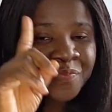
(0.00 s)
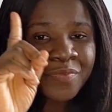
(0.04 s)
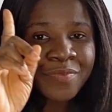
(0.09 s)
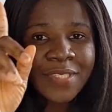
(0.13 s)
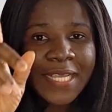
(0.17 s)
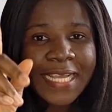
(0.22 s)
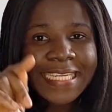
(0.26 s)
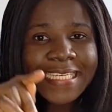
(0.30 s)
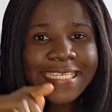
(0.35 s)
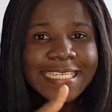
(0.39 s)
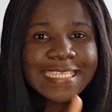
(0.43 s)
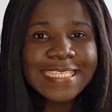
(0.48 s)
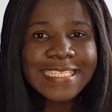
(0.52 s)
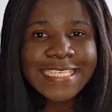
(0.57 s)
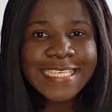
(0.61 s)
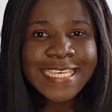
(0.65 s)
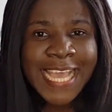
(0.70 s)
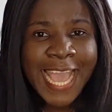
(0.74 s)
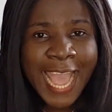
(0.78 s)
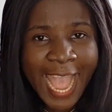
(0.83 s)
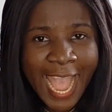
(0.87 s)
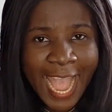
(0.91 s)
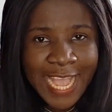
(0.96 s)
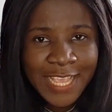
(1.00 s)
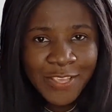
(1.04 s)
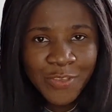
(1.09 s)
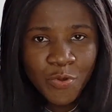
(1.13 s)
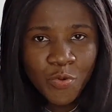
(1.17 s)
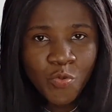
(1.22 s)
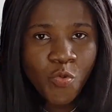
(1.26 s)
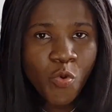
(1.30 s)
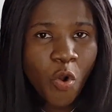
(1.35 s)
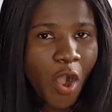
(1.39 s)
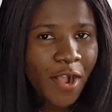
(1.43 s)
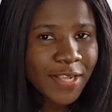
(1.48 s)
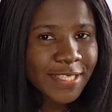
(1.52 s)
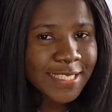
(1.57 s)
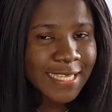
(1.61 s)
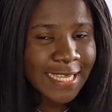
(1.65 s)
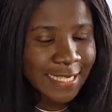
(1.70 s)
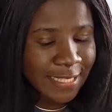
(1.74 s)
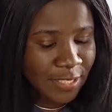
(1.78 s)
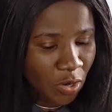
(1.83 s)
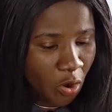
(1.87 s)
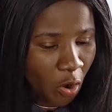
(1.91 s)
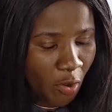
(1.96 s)
the year you worked in the
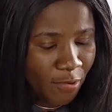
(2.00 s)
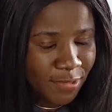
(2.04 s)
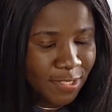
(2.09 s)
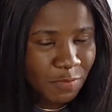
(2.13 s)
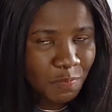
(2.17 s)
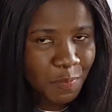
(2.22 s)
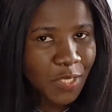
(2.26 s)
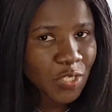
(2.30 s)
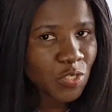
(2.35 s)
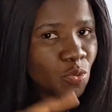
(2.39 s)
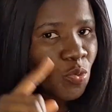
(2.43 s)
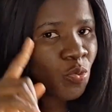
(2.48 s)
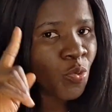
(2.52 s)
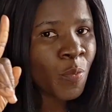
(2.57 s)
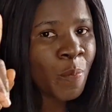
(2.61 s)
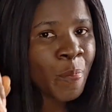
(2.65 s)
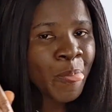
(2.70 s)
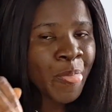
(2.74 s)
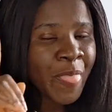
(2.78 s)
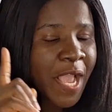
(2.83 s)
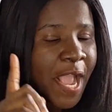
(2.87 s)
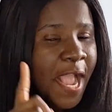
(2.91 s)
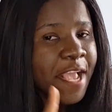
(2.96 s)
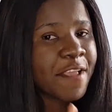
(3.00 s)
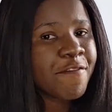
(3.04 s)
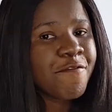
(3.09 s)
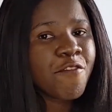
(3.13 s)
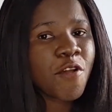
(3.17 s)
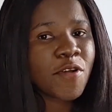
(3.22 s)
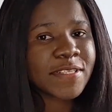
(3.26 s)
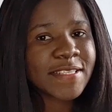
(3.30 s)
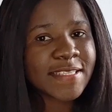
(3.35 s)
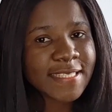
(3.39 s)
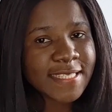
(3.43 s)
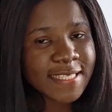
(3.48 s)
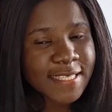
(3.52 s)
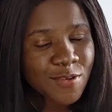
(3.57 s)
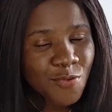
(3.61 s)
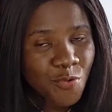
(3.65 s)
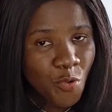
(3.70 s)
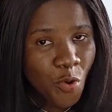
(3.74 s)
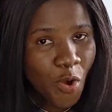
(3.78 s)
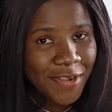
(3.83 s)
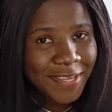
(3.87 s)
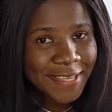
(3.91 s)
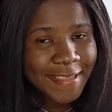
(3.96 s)
hospital, if you're still
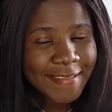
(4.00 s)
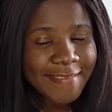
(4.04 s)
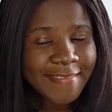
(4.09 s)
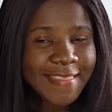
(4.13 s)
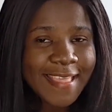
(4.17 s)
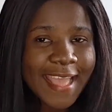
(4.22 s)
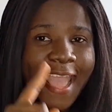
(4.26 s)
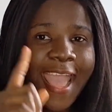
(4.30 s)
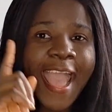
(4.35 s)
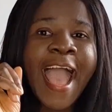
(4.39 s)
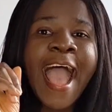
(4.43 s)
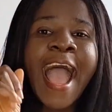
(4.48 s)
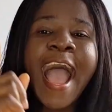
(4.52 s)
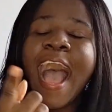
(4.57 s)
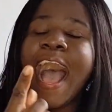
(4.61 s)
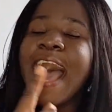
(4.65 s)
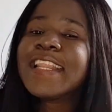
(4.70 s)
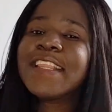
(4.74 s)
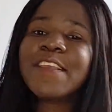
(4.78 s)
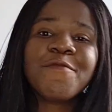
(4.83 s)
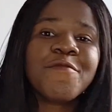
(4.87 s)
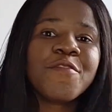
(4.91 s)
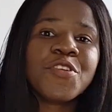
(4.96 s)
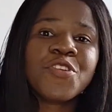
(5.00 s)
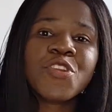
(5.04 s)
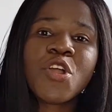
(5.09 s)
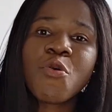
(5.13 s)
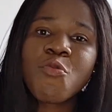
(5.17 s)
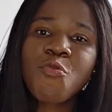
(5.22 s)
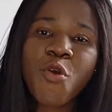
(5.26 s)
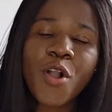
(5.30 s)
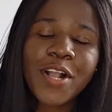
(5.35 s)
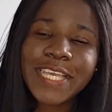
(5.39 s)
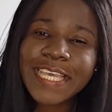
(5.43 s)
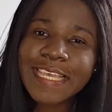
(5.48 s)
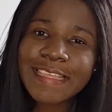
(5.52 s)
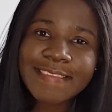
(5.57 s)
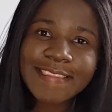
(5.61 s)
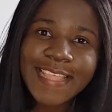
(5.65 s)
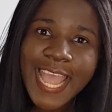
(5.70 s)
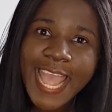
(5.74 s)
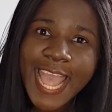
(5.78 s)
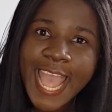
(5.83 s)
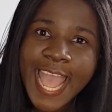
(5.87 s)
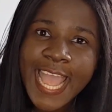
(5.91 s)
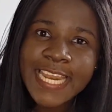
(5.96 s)
working there, and if you're not working there
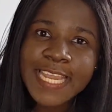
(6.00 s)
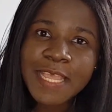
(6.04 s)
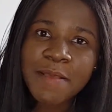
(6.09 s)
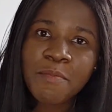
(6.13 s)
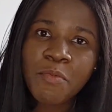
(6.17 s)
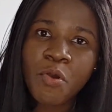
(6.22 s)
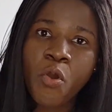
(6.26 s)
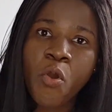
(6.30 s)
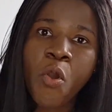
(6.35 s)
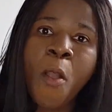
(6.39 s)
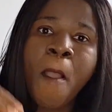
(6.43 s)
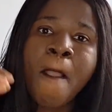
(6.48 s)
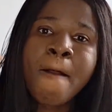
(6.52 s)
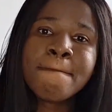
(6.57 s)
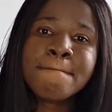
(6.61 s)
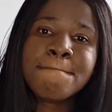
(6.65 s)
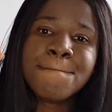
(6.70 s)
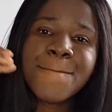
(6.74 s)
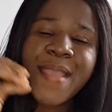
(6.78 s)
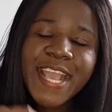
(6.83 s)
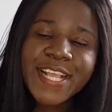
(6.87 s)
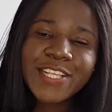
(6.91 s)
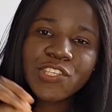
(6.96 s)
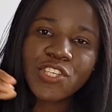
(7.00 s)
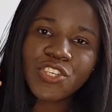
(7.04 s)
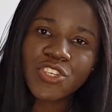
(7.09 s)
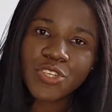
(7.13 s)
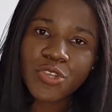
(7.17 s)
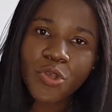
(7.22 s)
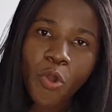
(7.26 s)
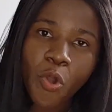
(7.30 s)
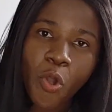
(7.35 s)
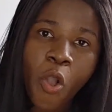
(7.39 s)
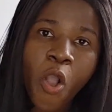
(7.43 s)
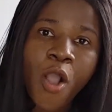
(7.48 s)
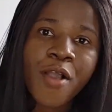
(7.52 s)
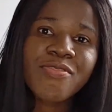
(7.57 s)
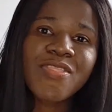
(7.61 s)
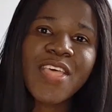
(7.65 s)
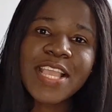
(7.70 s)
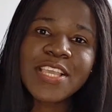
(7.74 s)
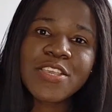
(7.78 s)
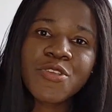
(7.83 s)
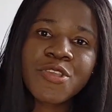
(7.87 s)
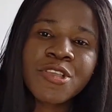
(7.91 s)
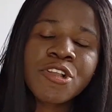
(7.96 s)
anymore, make sure that
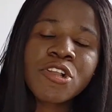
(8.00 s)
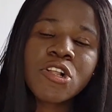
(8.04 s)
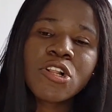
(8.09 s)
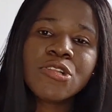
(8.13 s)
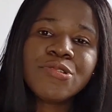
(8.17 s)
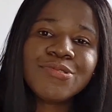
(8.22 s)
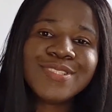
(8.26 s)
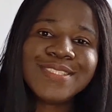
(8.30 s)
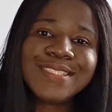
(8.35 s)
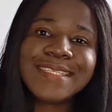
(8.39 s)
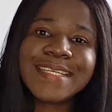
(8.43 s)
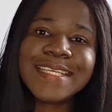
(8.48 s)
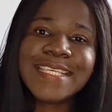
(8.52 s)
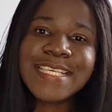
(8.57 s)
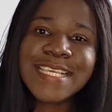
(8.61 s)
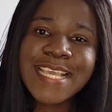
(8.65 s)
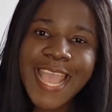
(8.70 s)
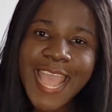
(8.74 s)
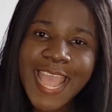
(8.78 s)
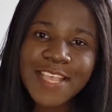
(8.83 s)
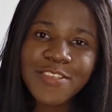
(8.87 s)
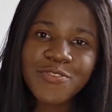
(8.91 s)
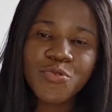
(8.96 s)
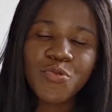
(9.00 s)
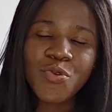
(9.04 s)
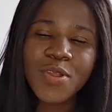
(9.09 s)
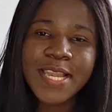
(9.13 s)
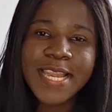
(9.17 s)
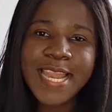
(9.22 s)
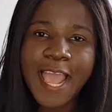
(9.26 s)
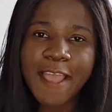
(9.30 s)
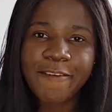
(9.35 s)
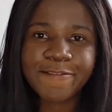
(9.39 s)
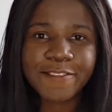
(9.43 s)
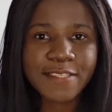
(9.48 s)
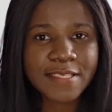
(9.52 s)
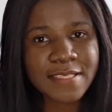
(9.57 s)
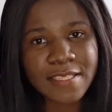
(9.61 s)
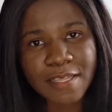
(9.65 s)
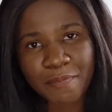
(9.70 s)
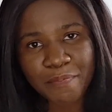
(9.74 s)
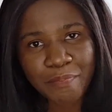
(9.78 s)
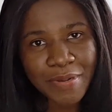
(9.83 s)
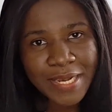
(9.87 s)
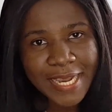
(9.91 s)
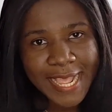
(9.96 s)
you include the year you left the
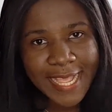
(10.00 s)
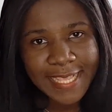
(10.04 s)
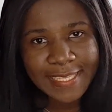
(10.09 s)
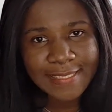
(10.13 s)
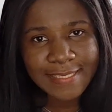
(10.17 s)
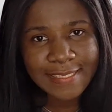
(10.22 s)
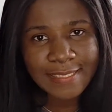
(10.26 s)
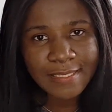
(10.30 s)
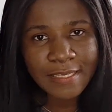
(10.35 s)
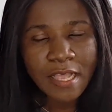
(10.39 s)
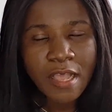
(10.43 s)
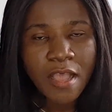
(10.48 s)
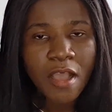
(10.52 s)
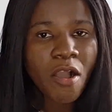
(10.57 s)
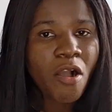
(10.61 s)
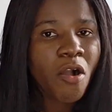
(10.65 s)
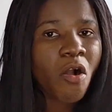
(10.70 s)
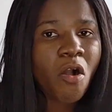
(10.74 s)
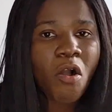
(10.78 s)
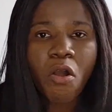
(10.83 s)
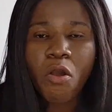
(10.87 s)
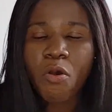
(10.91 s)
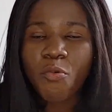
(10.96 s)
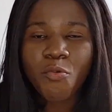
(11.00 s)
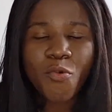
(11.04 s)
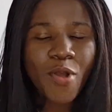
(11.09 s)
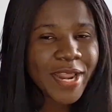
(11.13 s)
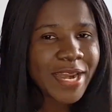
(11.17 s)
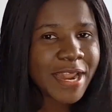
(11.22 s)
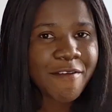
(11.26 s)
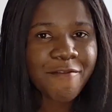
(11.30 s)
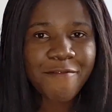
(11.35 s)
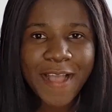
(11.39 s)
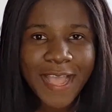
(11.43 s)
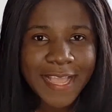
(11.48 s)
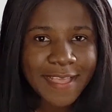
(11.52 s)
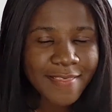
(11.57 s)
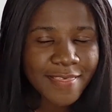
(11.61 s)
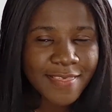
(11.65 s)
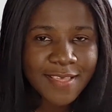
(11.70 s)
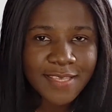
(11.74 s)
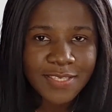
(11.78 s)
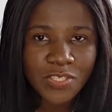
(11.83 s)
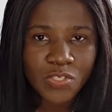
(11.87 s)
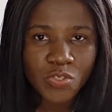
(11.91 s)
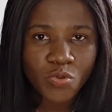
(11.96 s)
place or wherever it
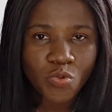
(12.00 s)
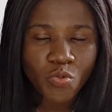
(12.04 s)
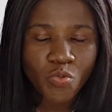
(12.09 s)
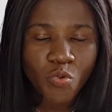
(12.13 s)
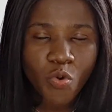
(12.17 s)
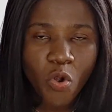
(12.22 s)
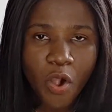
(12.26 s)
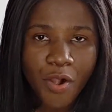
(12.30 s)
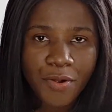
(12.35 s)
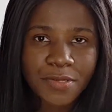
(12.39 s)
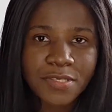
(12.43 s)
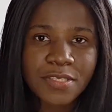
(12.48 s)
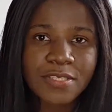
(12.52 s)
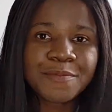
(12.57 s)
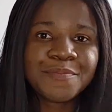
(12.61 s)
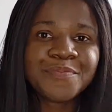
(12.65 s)
is you worked.